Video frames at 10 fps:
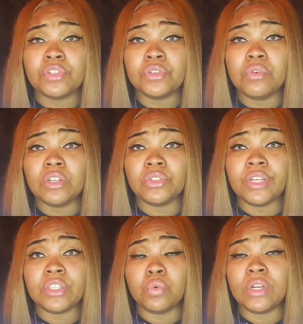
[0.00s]

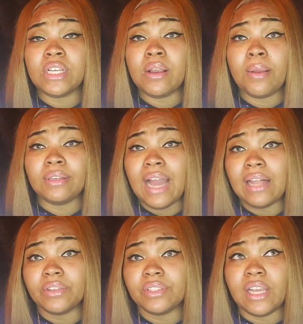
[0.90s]

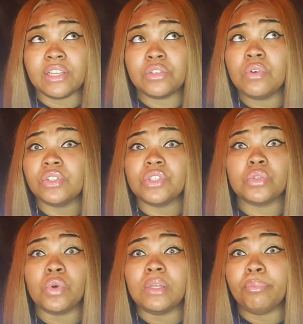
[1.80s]
$220, like
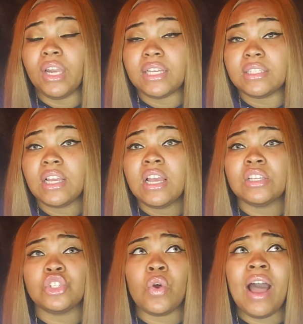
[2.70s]
$220 plus.
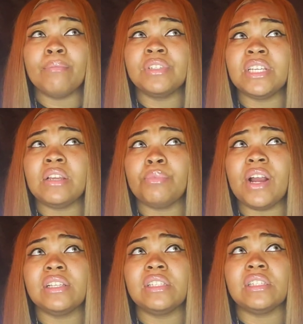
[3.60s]
So I'm seeing
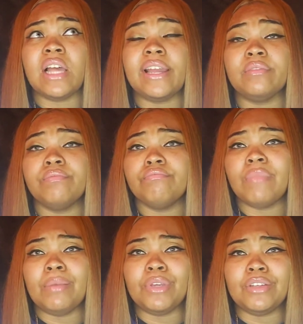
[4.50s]
prices like
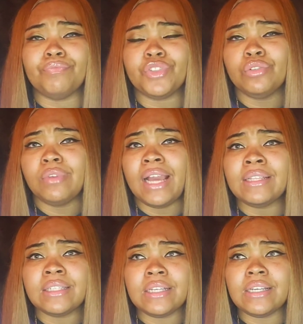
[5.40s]
maybe
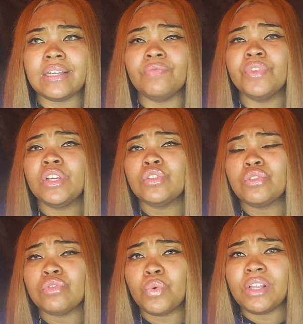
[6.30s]
$219,
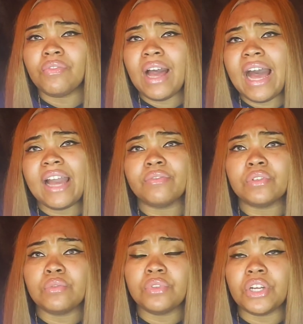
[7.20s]
$225,
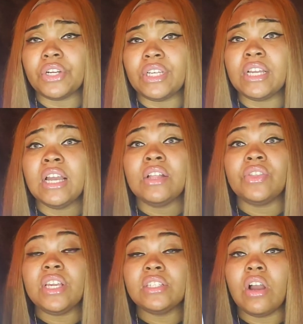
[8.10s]
$230.
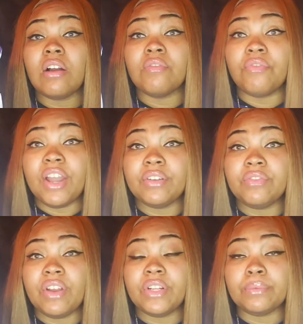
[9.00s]
These are very,
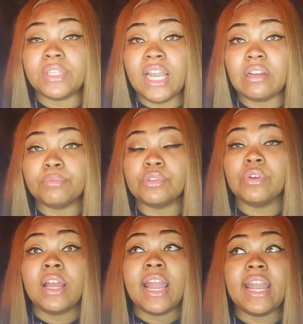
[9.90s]
very obtainable,
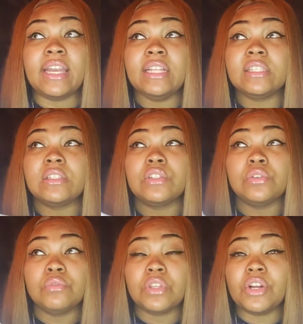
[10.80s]
and it's
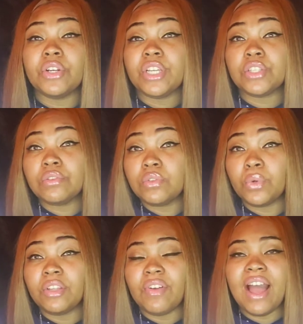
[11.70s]
$230 and
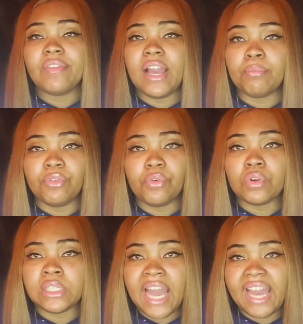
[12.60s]
$225 like
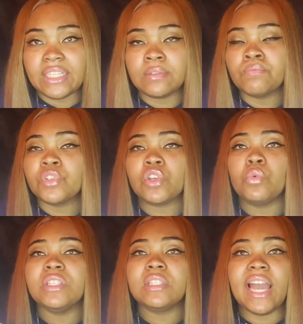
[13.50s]
before tax. So
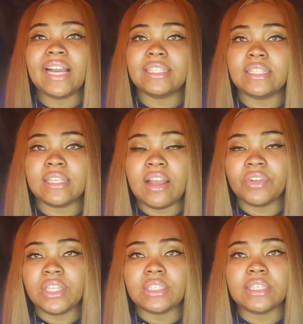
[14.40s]
once taxes and
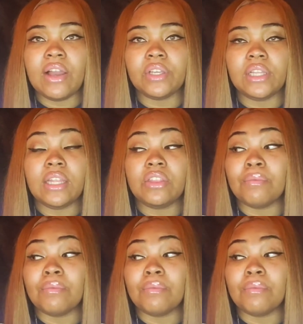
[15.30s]
everything is calculated, the